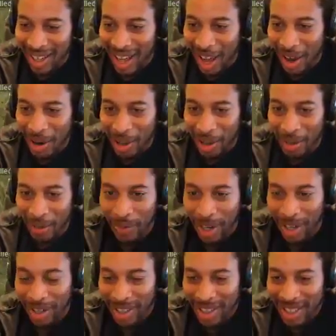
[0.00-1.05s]
I don't he give a
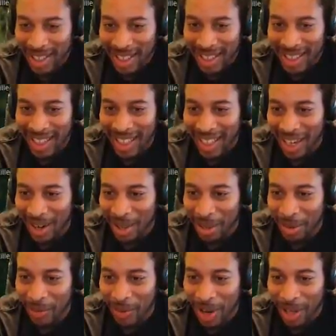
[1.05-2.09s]
fuck. Nigga, I don't
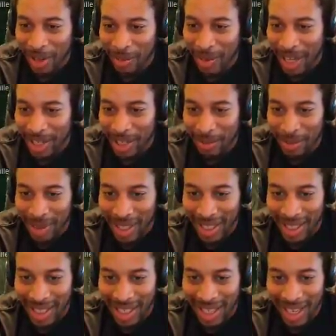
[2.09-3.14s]
give a fuck about that
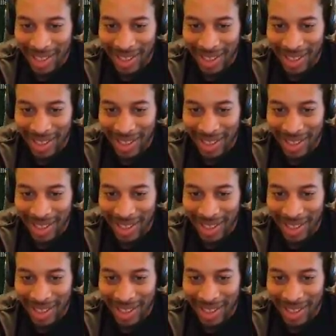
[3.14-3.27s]
buggy, nigga.